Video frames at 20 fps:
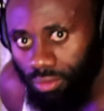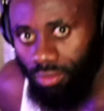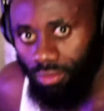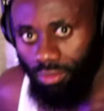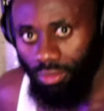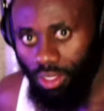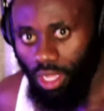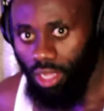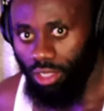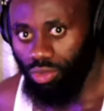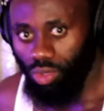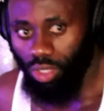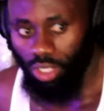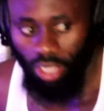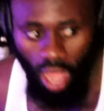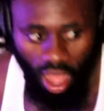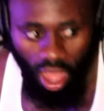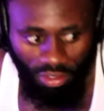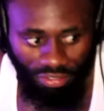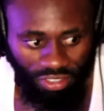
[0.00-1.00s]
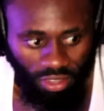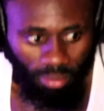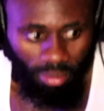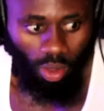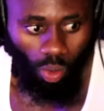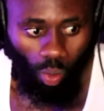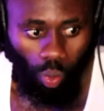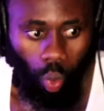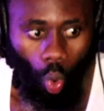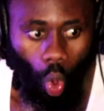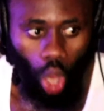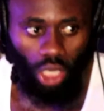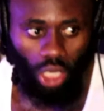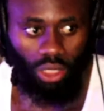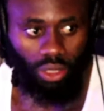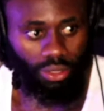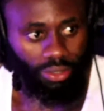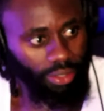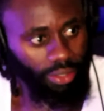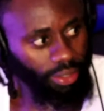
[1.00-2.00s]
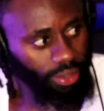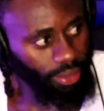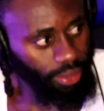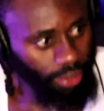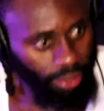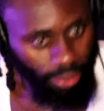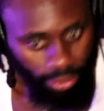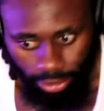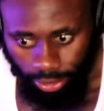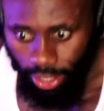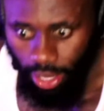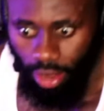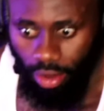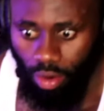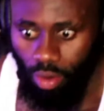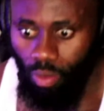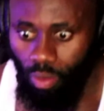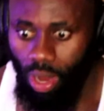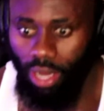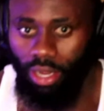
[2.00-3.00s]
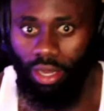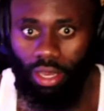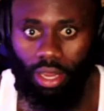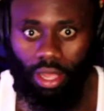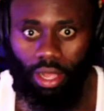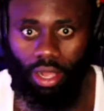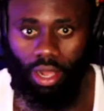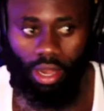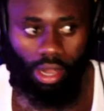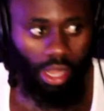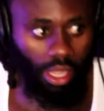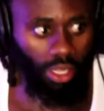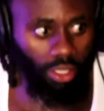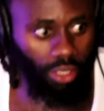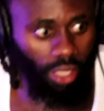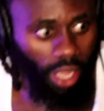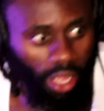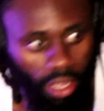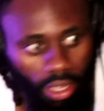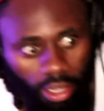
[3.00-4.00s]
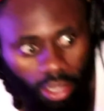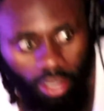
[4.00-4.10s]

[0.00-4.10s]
That's what y'all female want. I don't want a nigga like that.